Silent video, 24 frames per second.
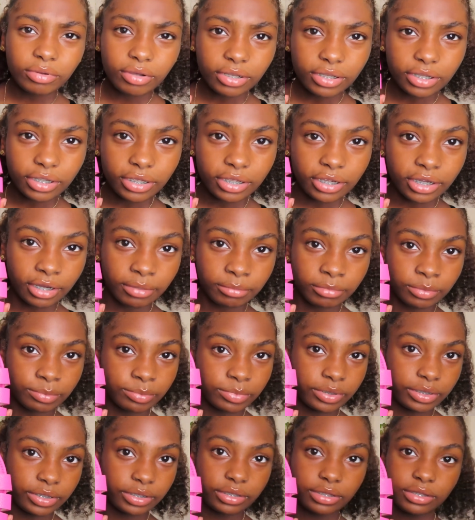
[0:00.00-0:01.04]
on the camera,
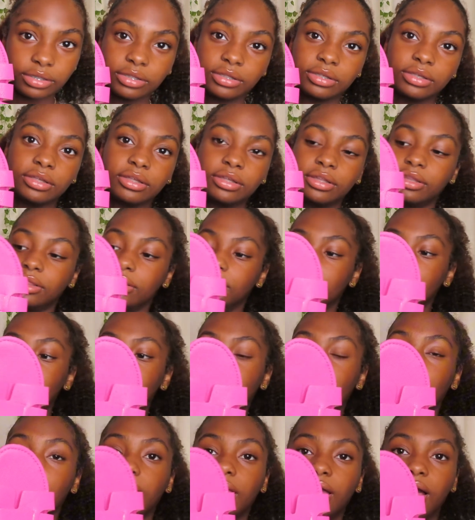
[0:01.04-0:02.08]
but
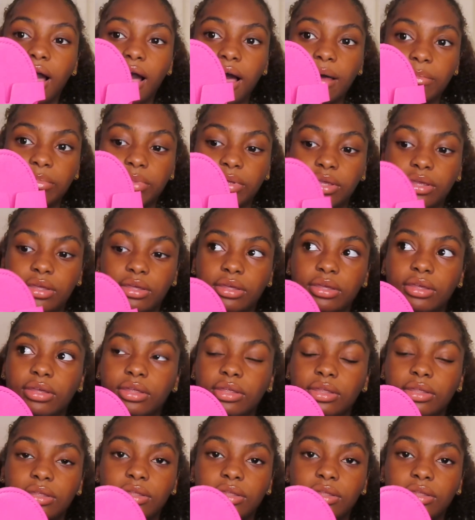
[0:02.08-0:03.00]
they're like hot pink.